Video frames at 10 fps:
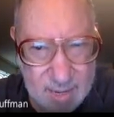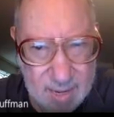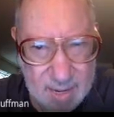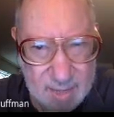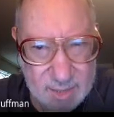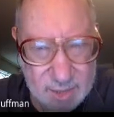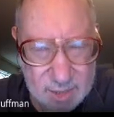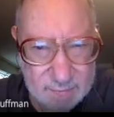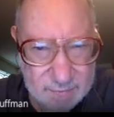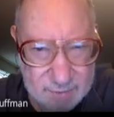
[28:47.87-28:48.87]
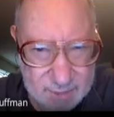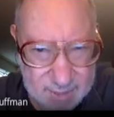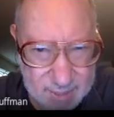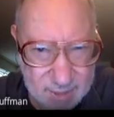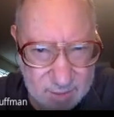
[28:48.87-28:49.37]
A is
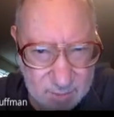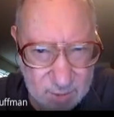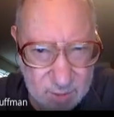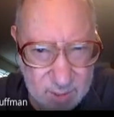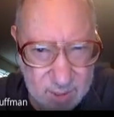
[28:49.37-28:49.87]
infinitesimal,